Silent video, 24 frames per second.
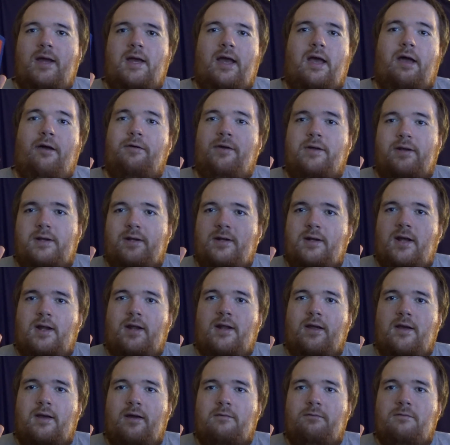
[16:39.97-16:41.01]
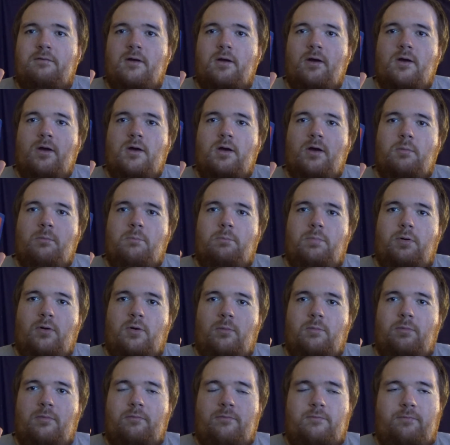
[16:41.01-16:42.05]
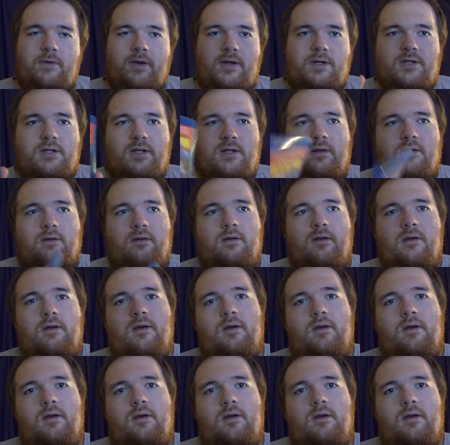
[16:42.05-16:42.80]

How can you not have Pulp Fiction?